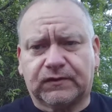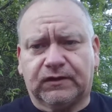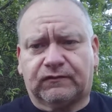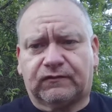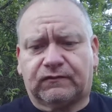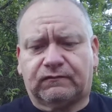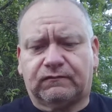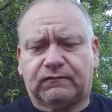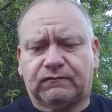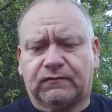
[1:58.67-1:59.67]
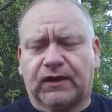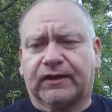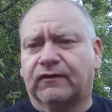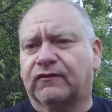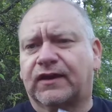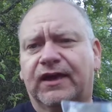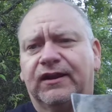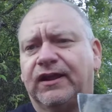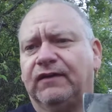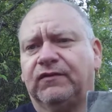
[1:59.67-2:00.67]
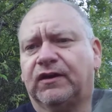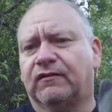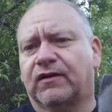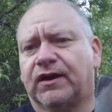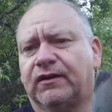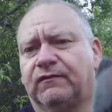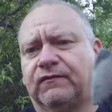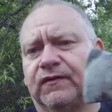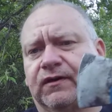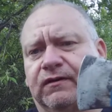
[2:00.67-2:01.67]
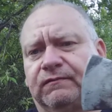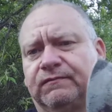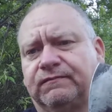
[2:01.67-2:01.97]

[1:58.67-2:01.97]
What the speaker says: It's like the Scandinavian grind of